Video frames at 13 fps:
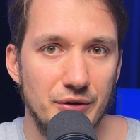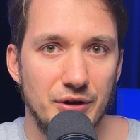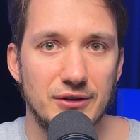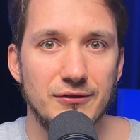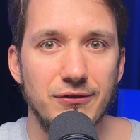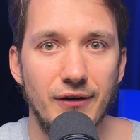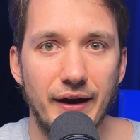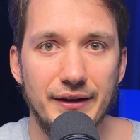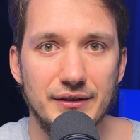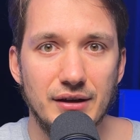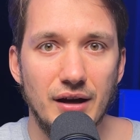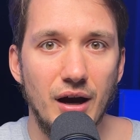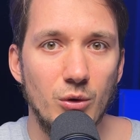you can find
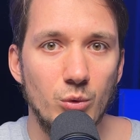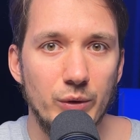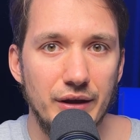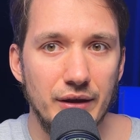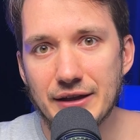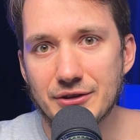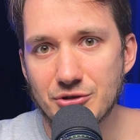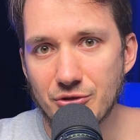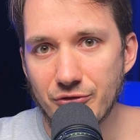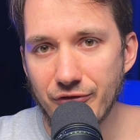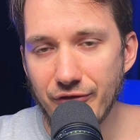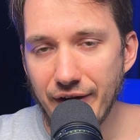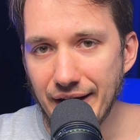how we
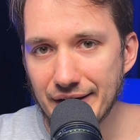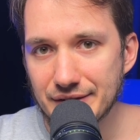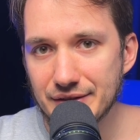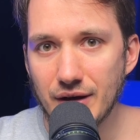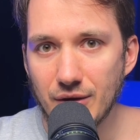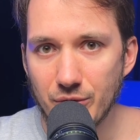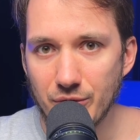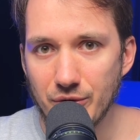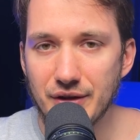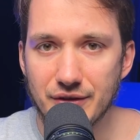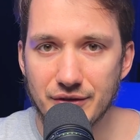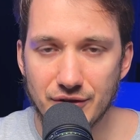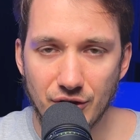intervent our
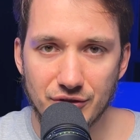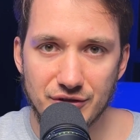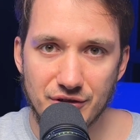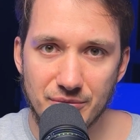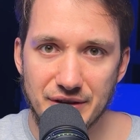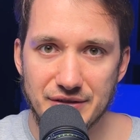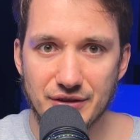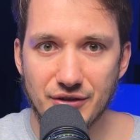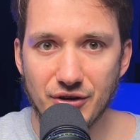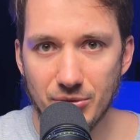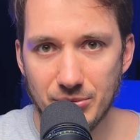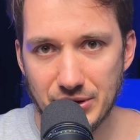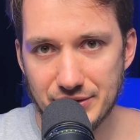non-deterministic
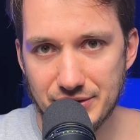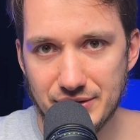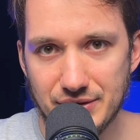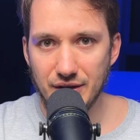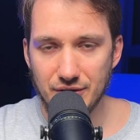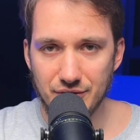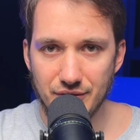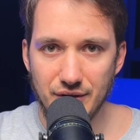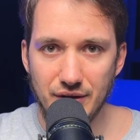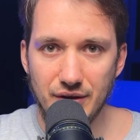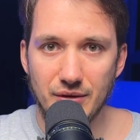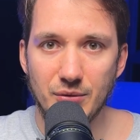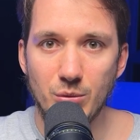commands into
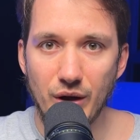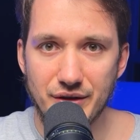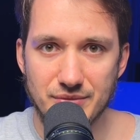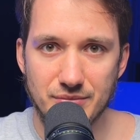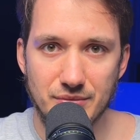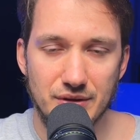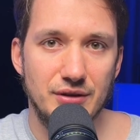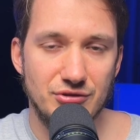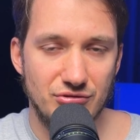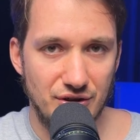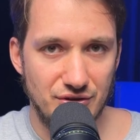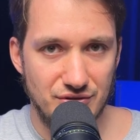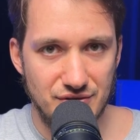the WASM
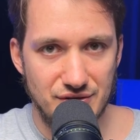instruction